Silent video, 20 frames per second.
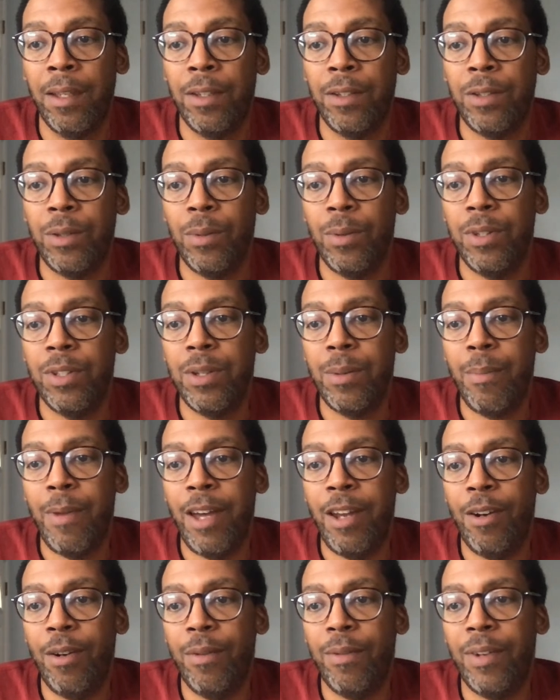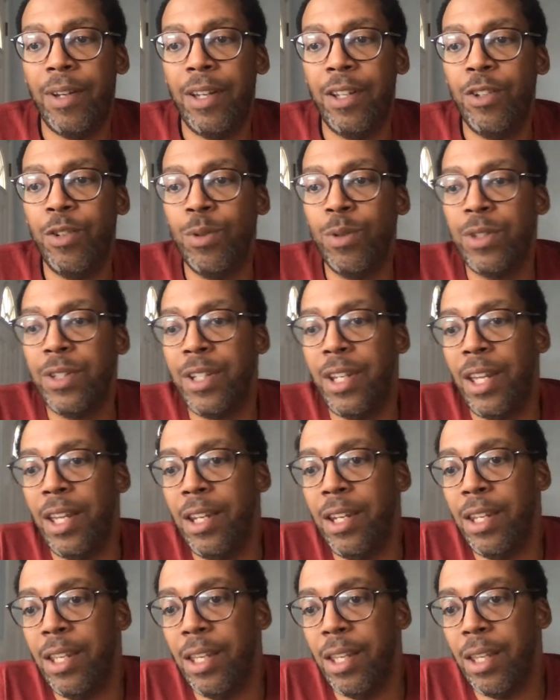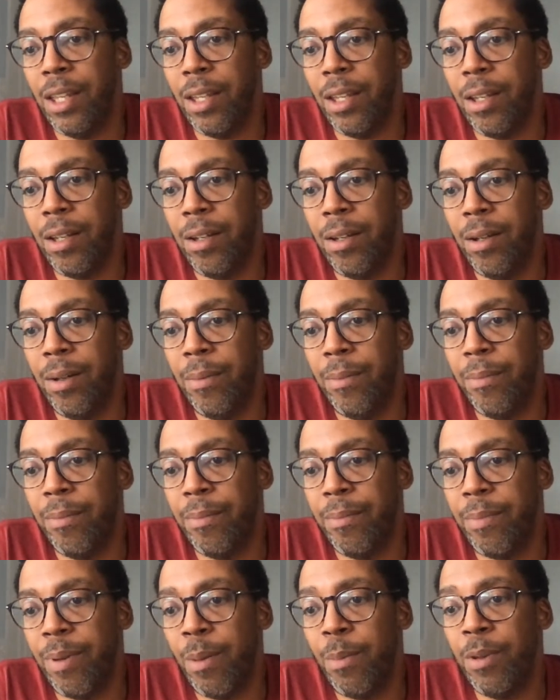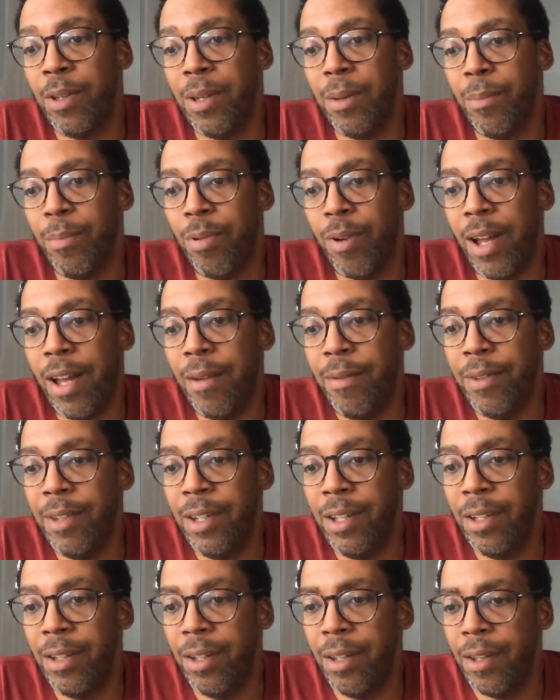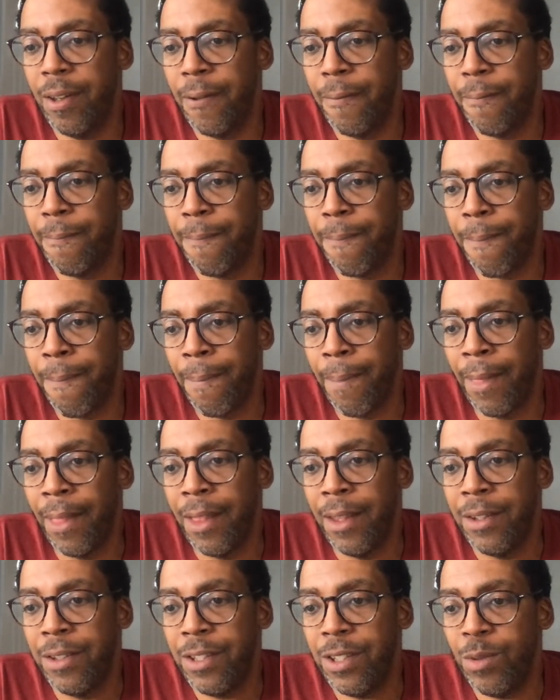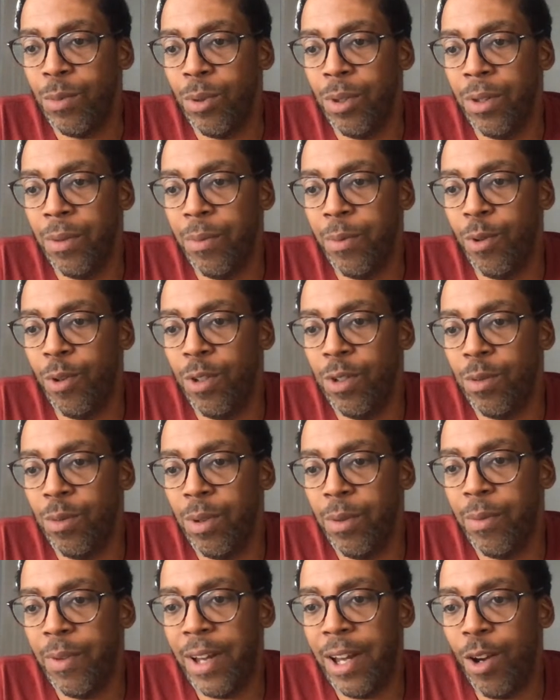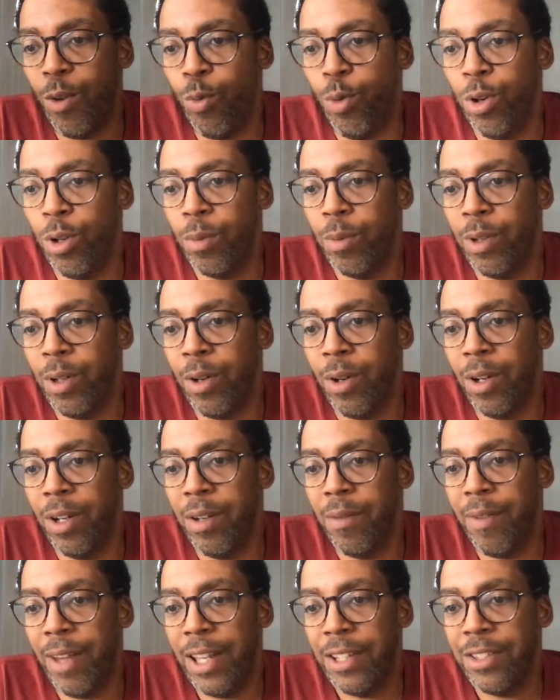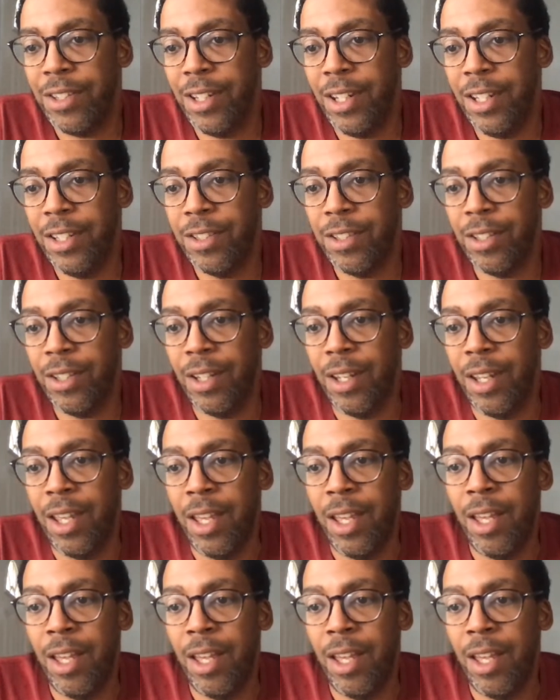So it's a matter of understanding public and private. And it says, will the forms we file work regarding the vaccination?